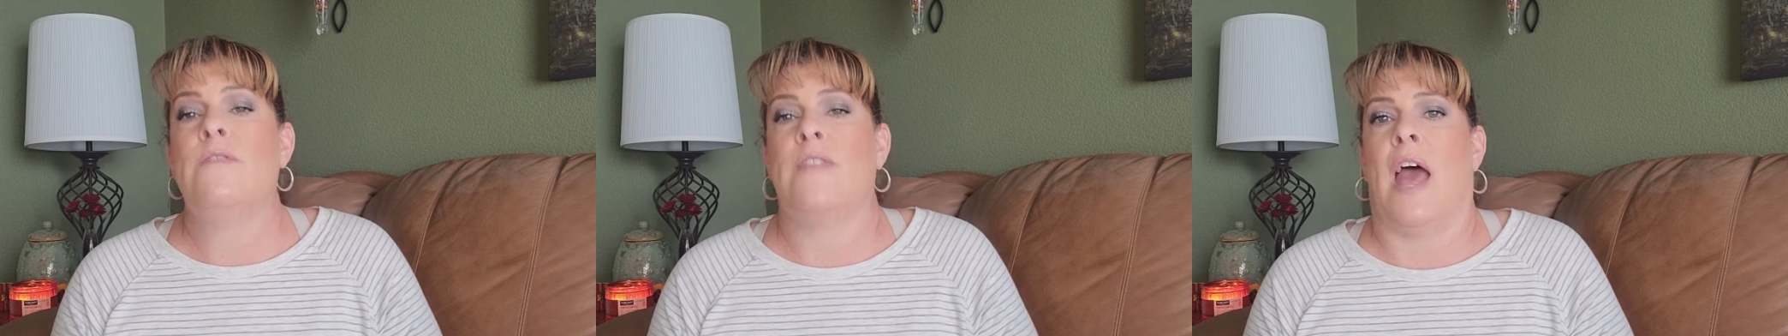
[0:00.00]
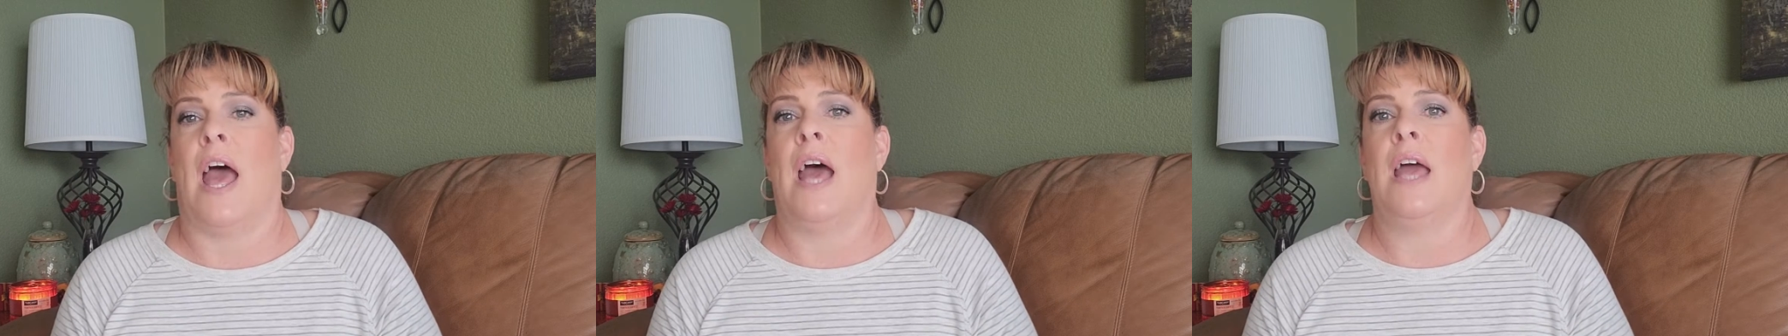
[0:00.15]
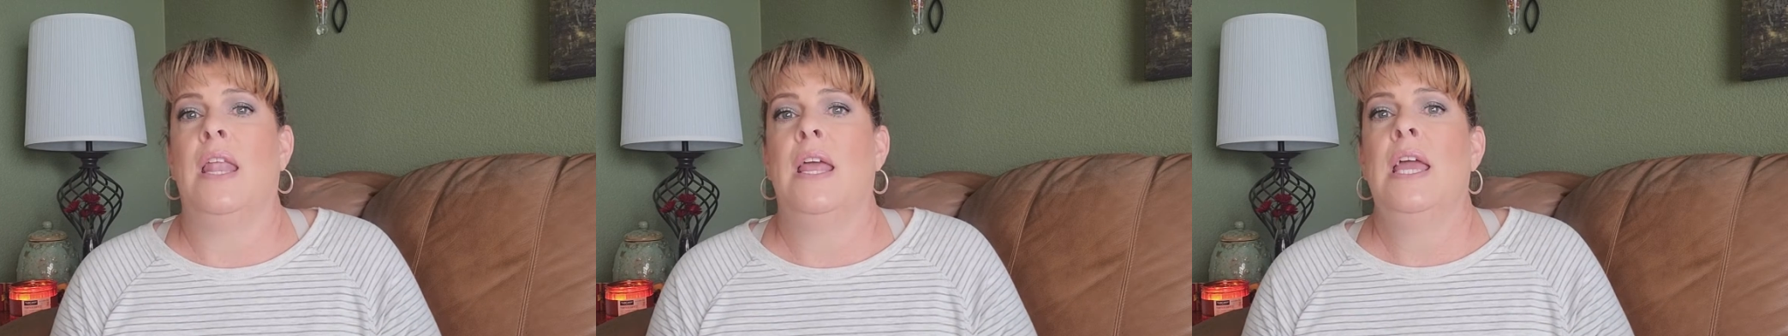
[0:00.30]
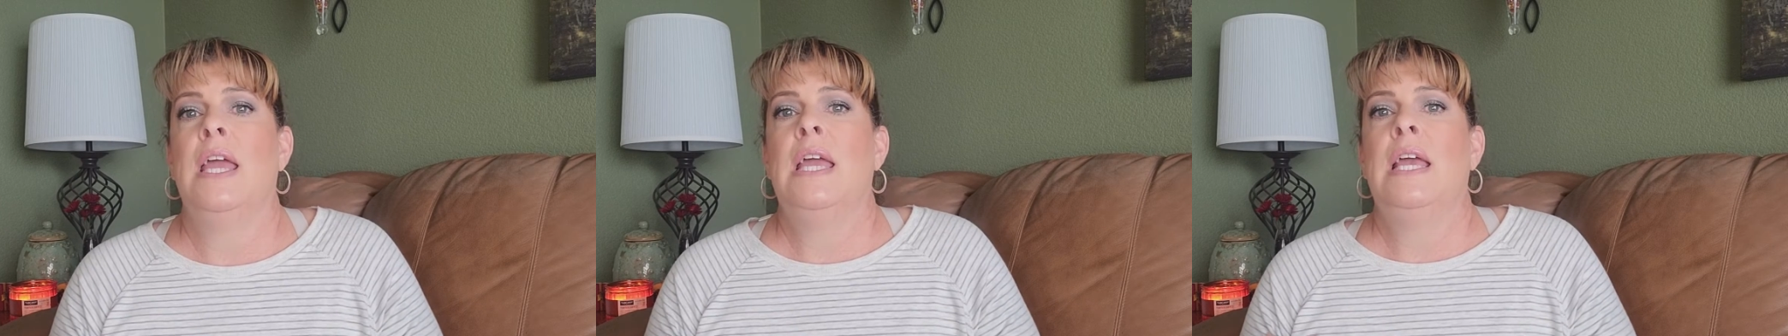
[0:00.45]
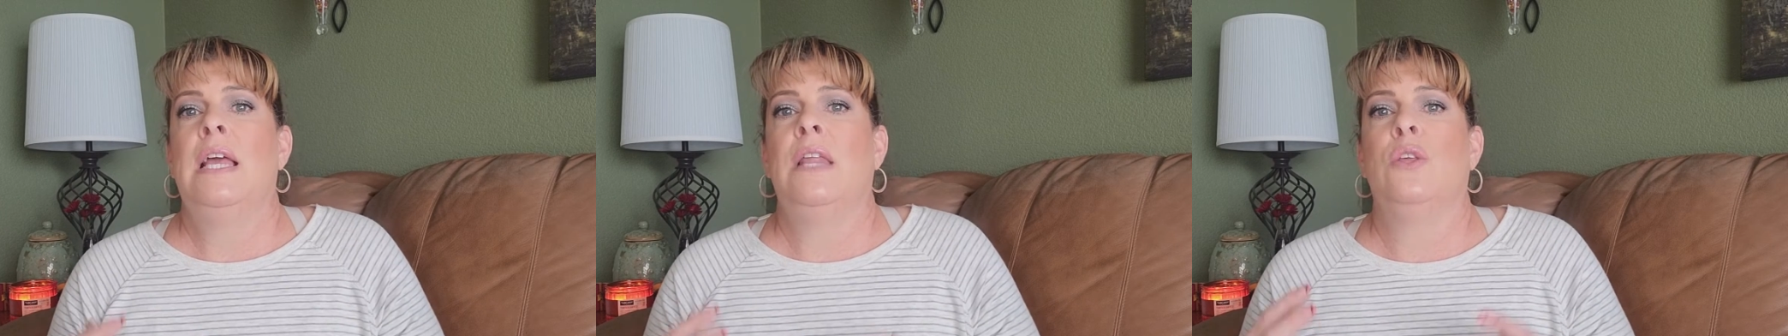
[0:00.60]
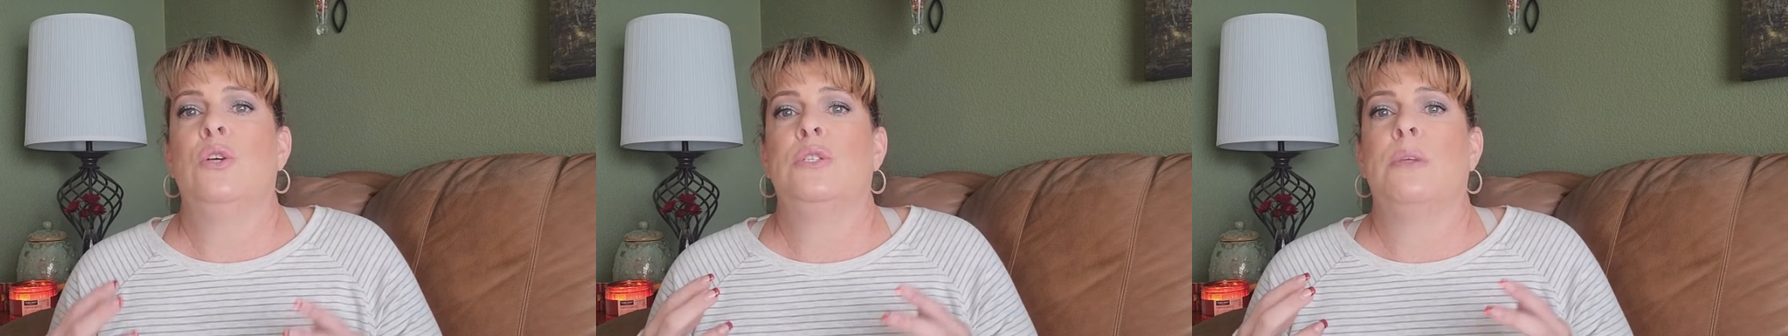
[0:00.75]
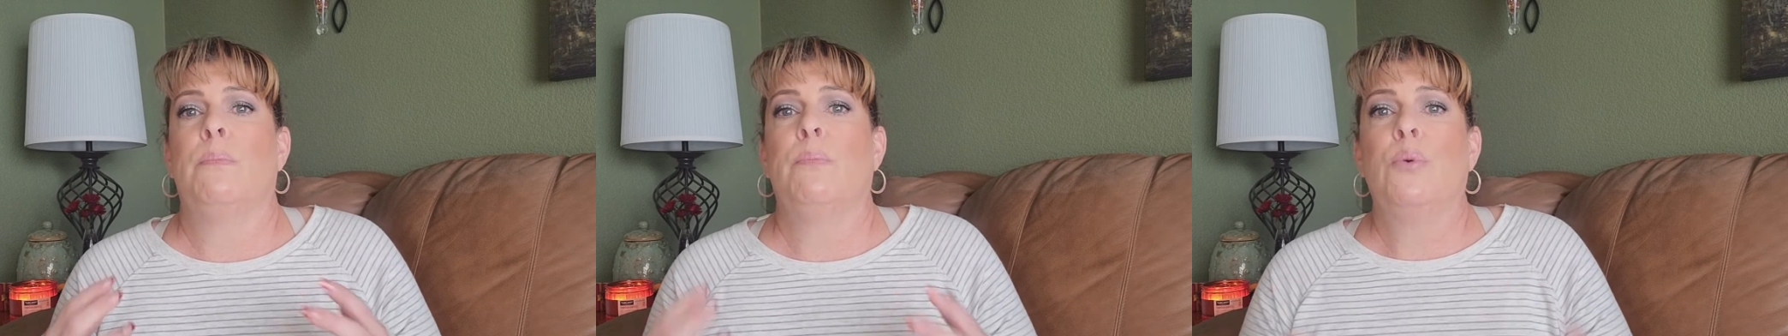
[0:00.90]
that,
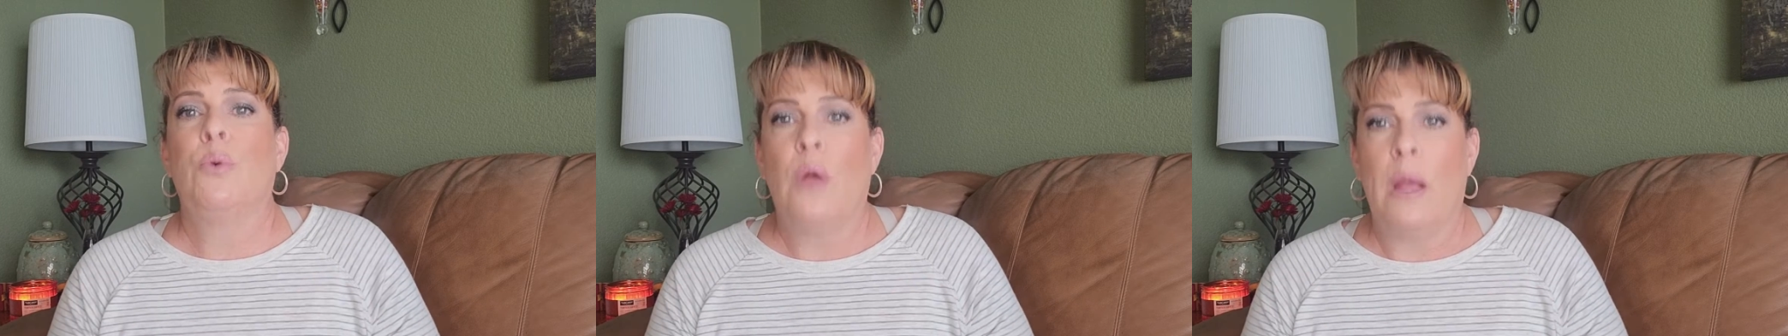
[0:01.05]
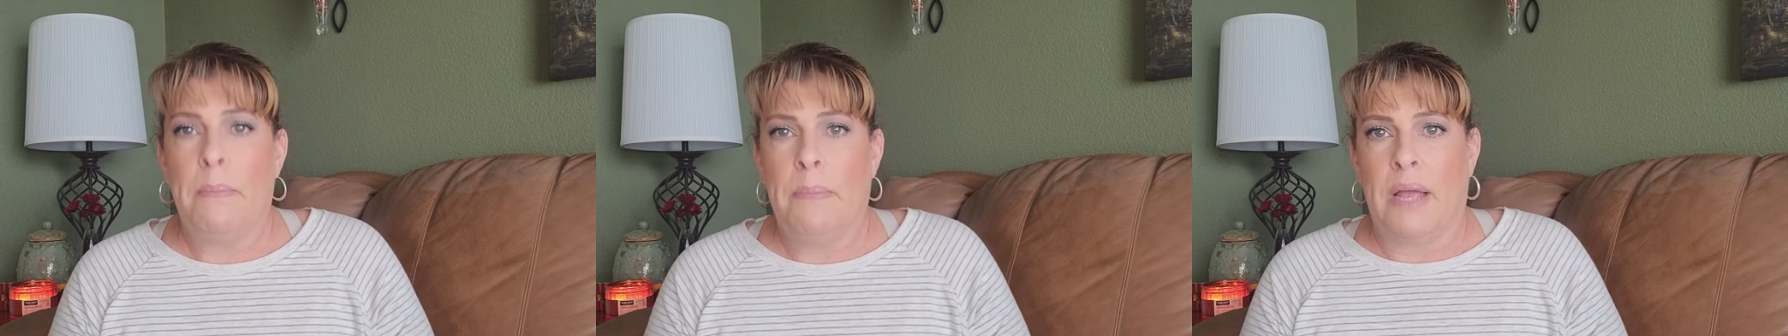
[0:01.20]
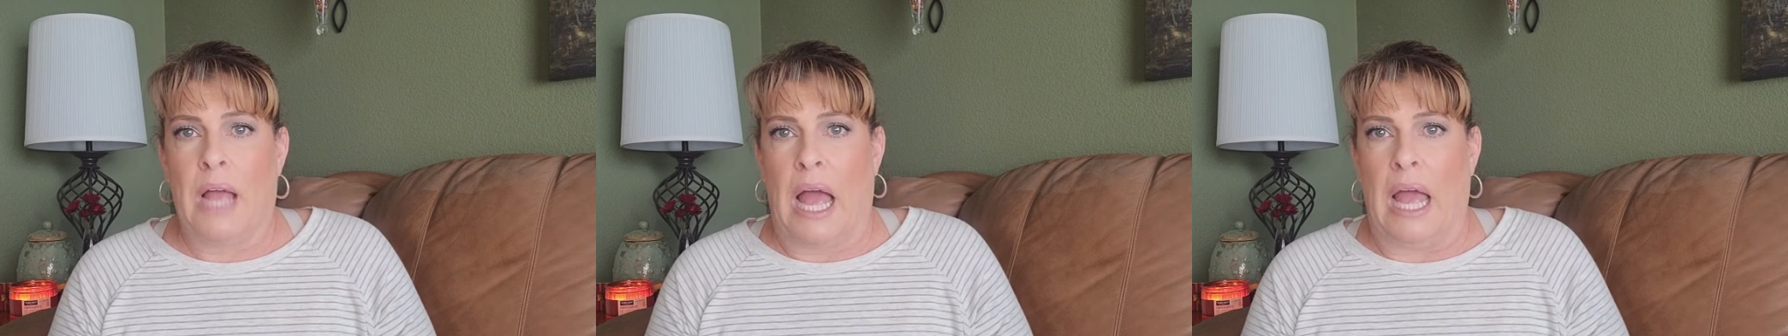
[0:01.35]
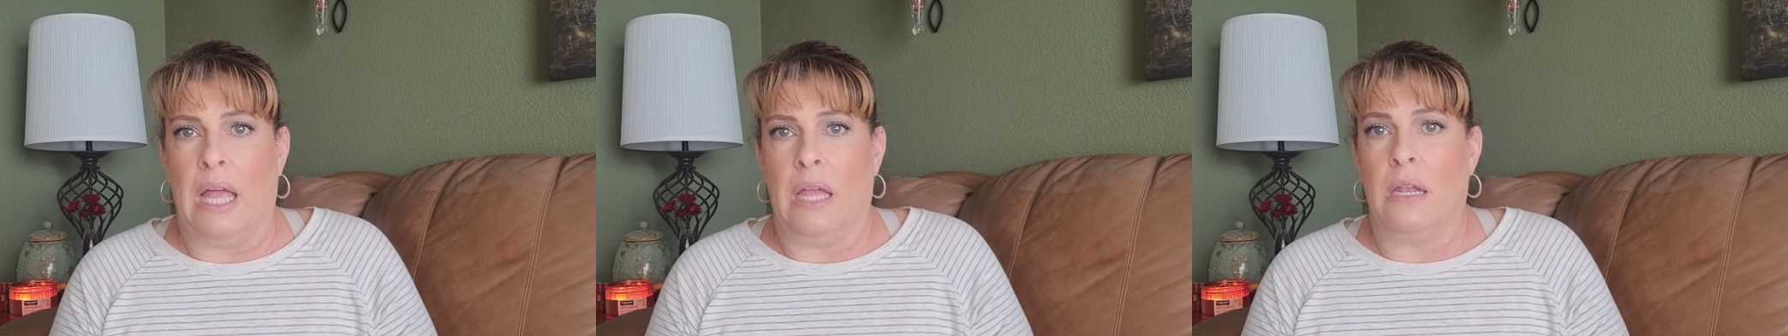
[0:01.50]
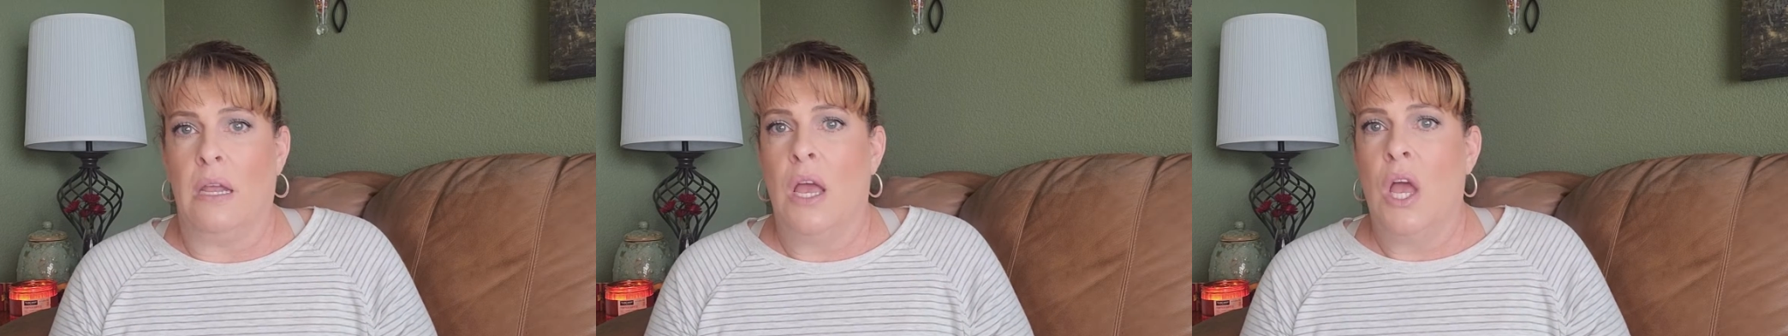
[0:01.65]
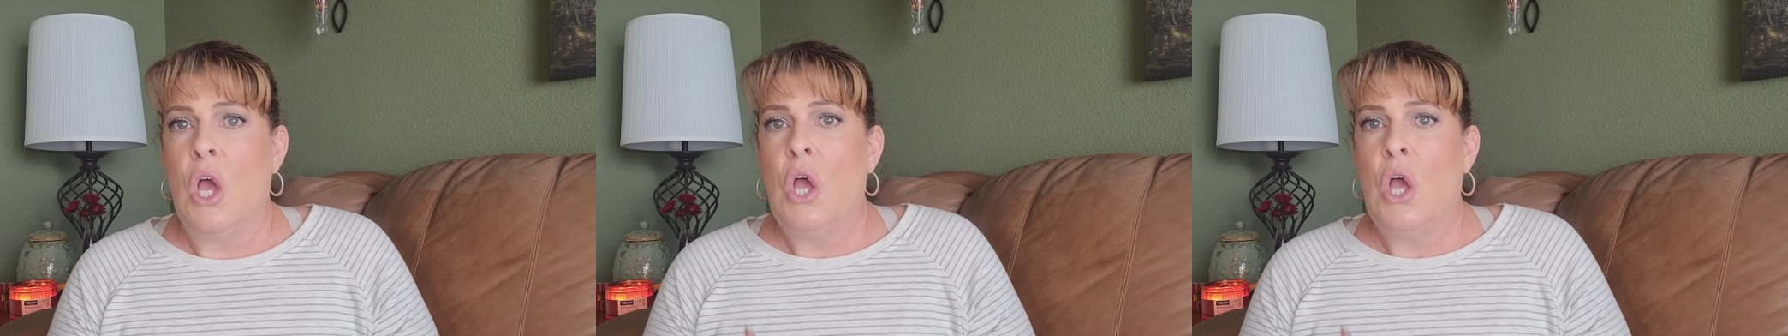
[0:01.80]
there's a prep guide.